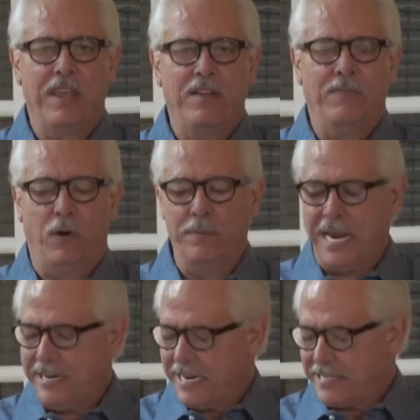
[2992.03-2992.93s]
for
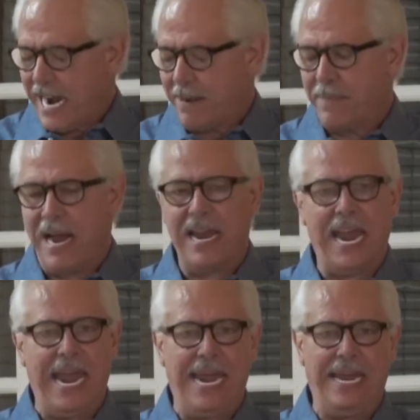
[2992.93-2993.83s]
me to take my
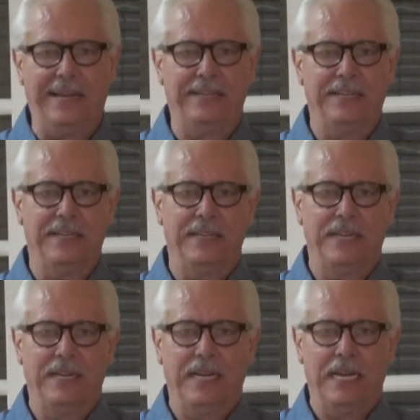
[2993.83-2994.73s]
hand
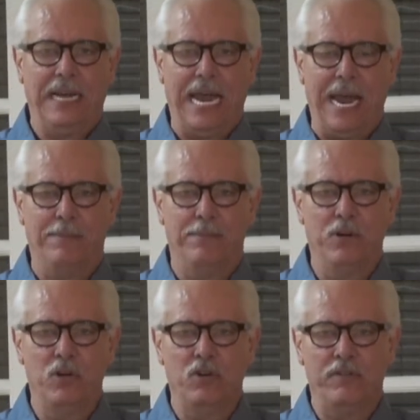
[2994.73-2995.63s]
and
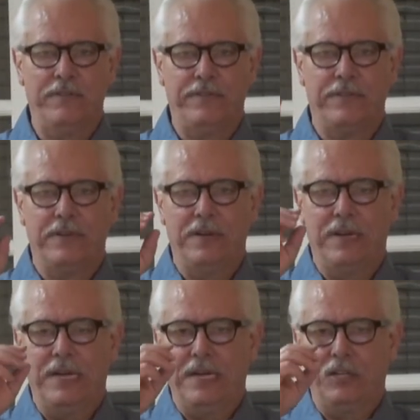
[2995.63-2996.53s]
move
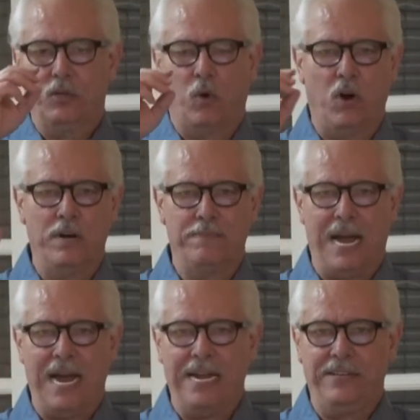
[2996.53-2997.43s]
toward
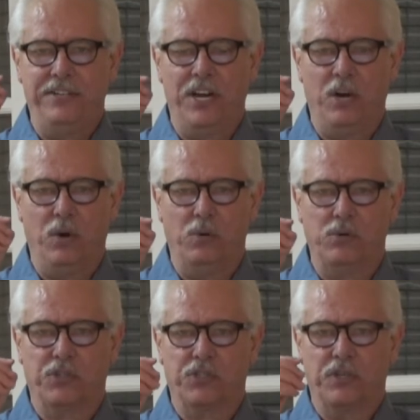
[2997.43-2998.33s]
my
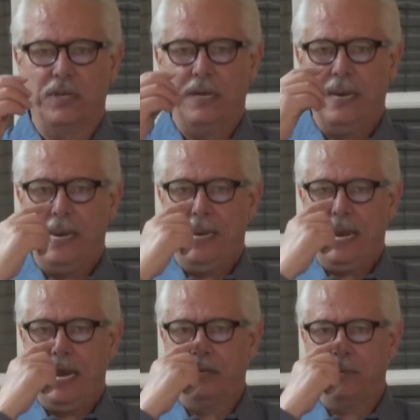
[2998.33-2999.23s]
nose
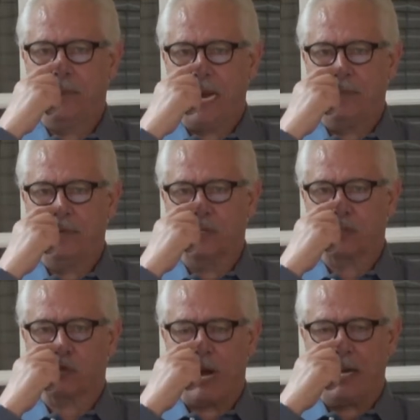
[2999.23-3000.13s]
and to be able to
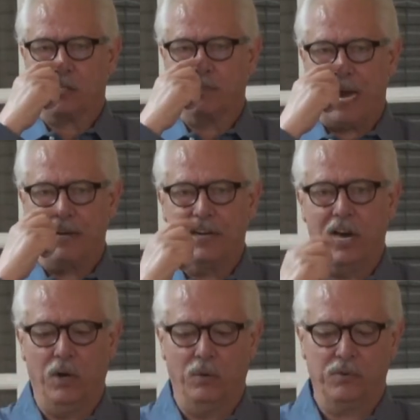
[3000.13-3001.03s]
scratch my
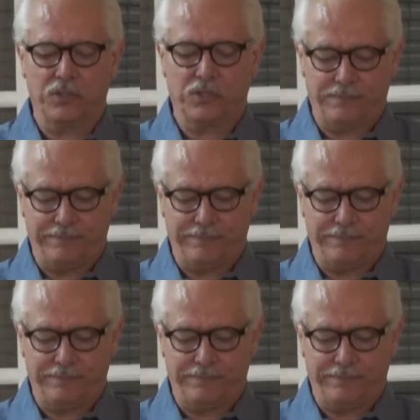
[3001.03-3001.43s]
nose